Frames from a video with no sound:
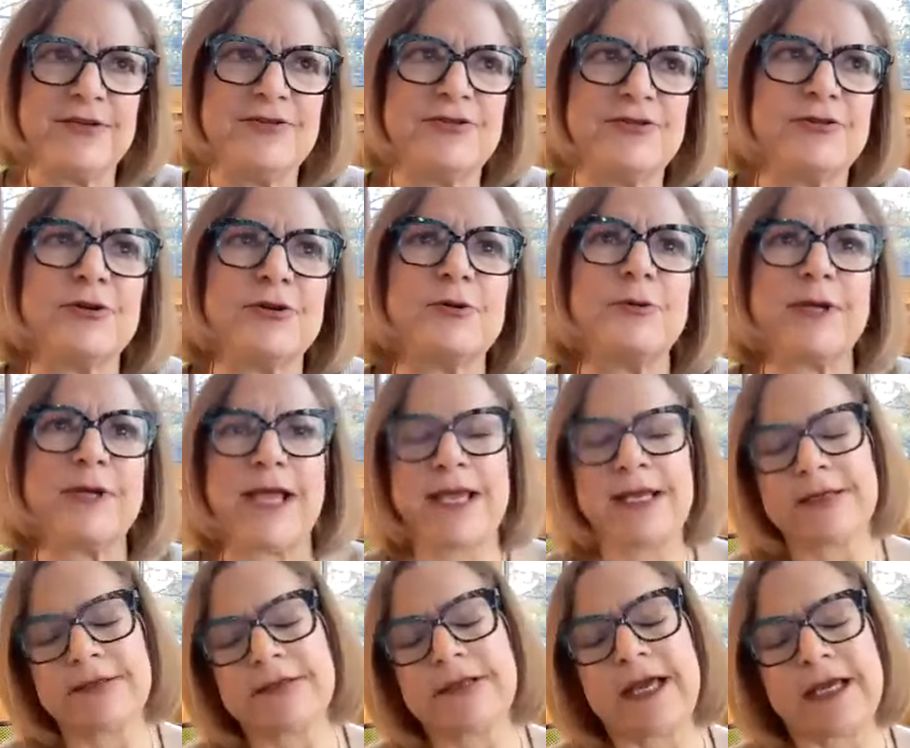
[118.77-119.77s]
to
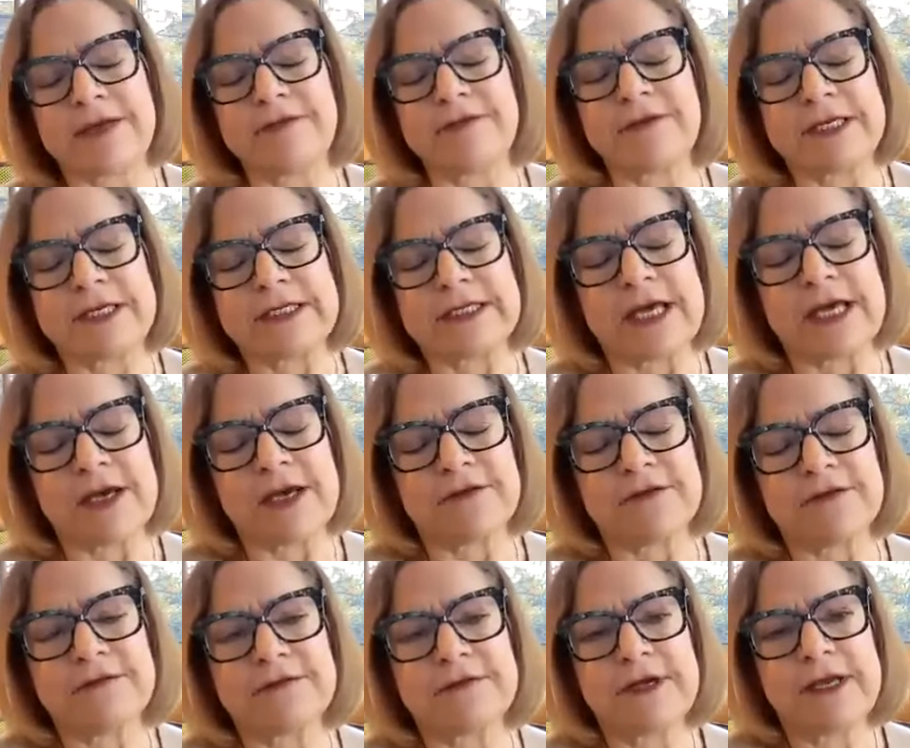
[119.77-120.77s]
create a life i
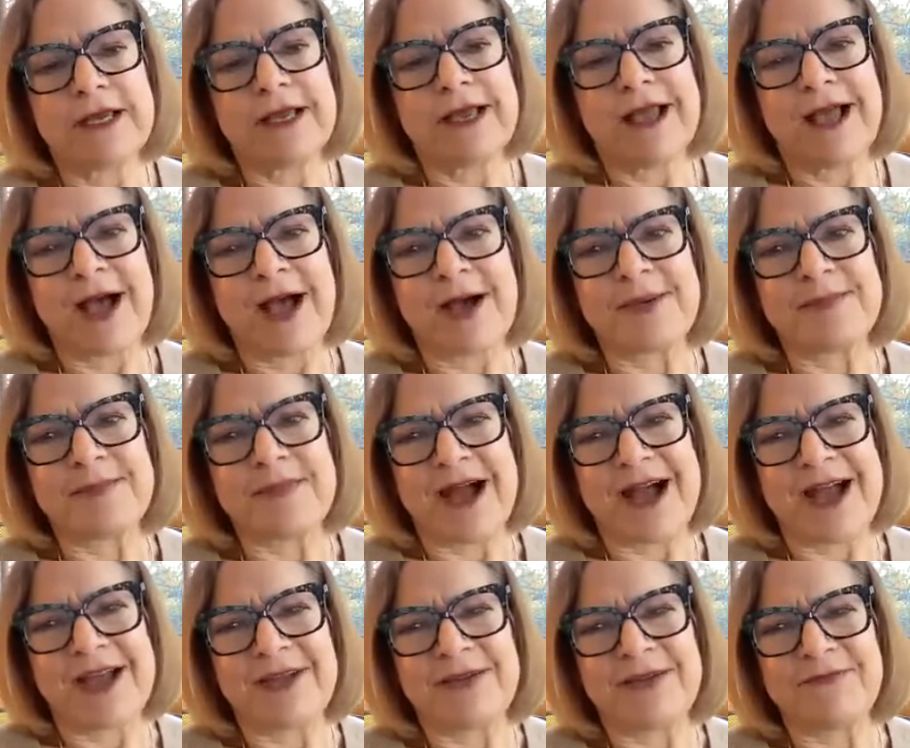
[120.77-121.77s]
love um,
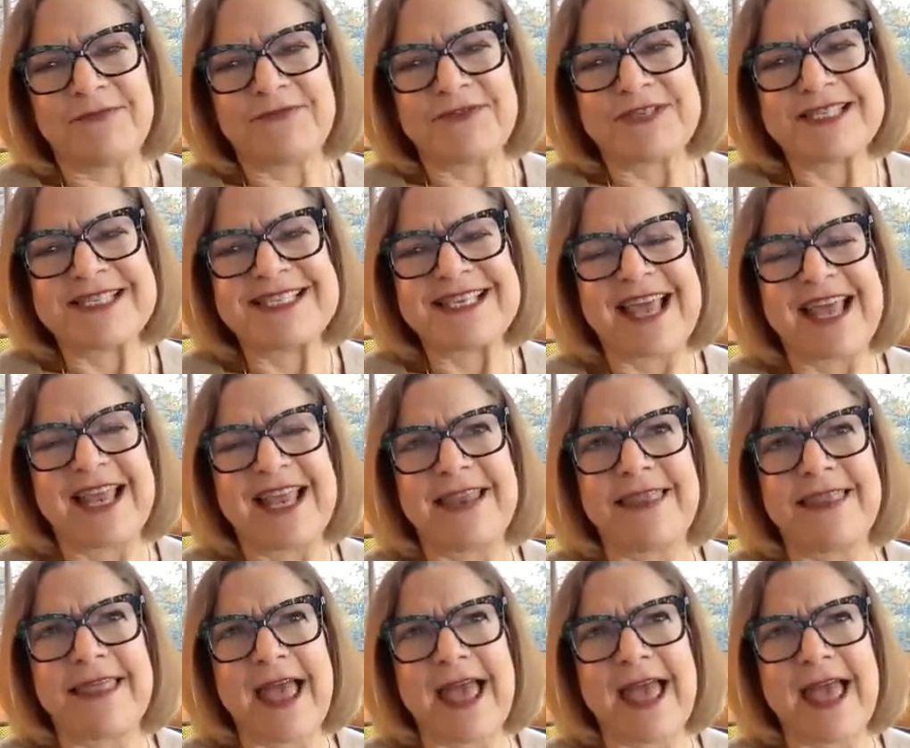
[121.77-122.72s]
I've said